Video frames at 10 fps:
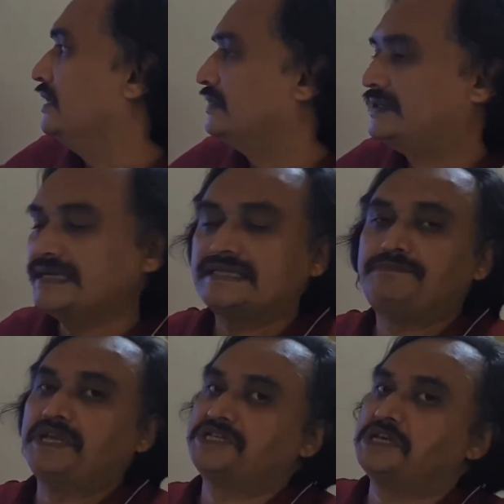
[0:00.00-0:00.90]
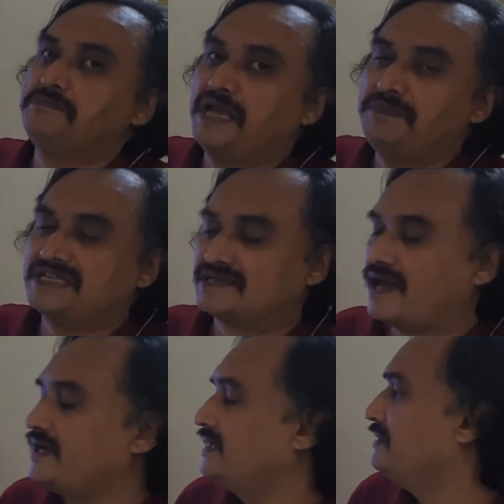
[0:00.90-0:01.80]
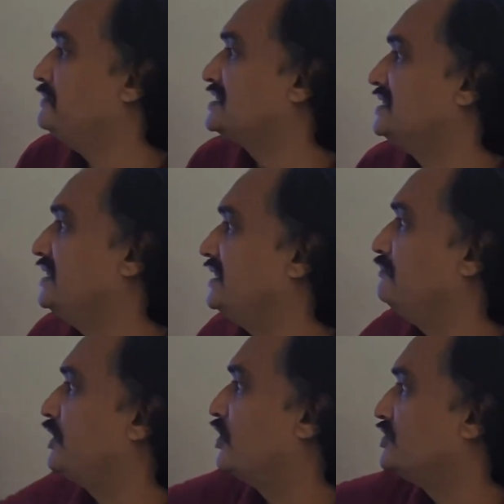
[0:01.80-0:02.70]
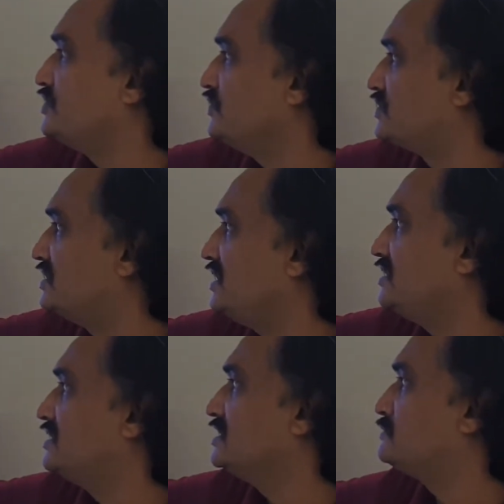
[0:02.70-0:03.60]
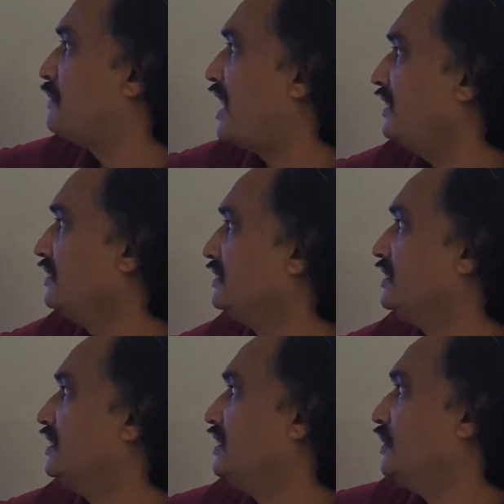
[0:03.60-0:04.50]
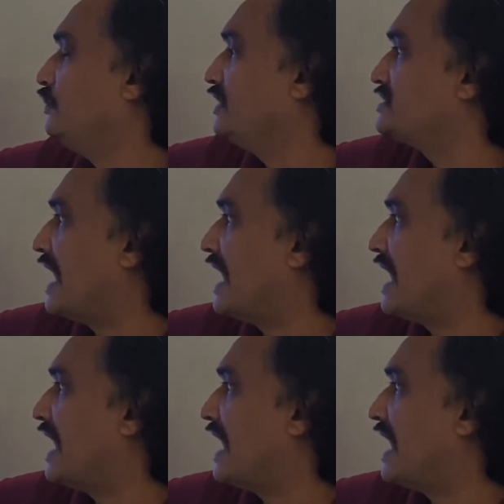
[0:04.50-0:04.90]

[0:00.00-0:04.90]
This picture may be slightly misleading because you see this part, which